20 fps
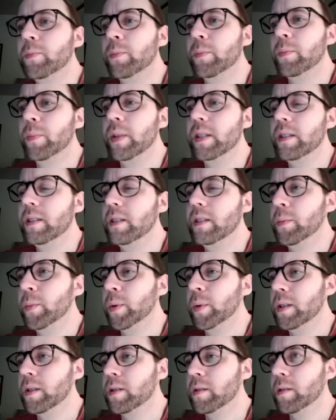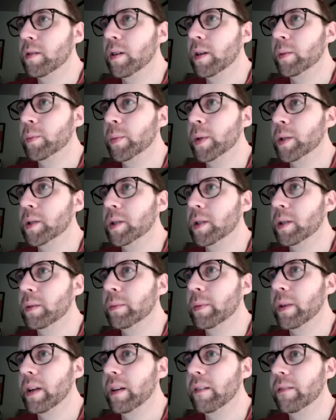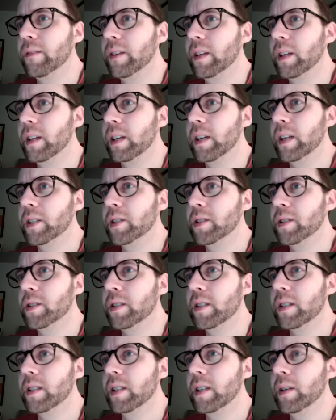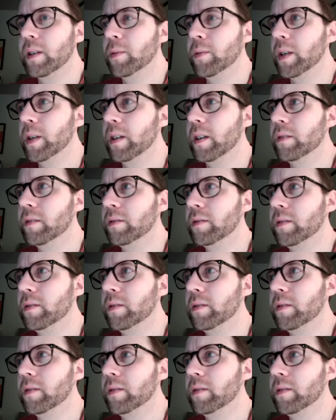is a pretty strong bishop that I feel like I should just get rid of.